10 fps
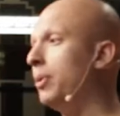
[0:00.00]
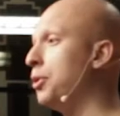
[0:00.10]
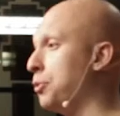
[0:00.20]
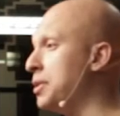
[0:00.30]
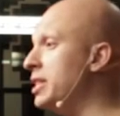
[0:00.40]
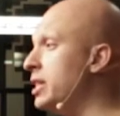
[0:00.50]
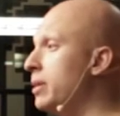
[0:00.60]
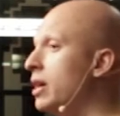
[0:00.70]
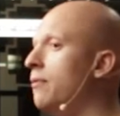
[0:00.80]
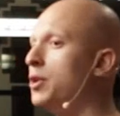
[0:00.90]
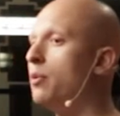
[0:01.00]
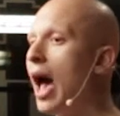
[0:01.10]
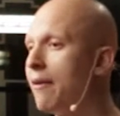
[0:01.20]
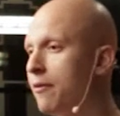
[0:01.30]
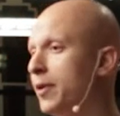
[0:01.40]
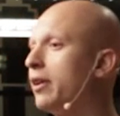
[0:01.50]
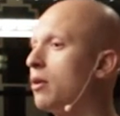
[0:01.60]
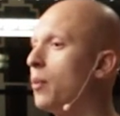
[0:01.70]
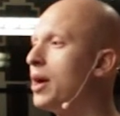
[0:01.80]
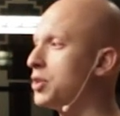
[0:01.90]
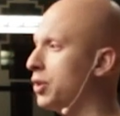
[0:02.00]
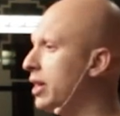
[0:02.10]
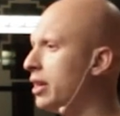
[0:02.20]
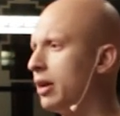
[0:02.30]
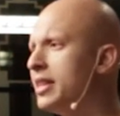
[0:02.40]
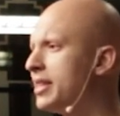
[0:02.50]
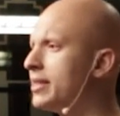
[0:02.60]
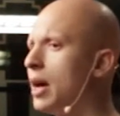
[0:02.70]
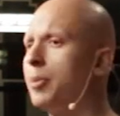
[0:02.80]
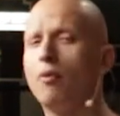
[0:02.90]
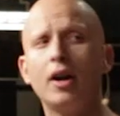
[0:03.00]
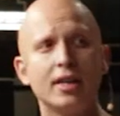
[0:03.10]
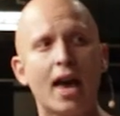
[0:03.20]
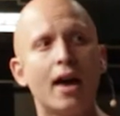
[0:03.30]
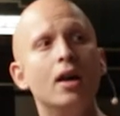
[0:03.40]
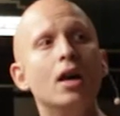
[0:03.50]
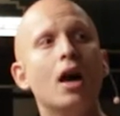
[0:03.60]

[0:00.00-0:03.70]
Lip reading: play with RethinkDB, if you haven't figured out a way to sort of get an instance up and running yet,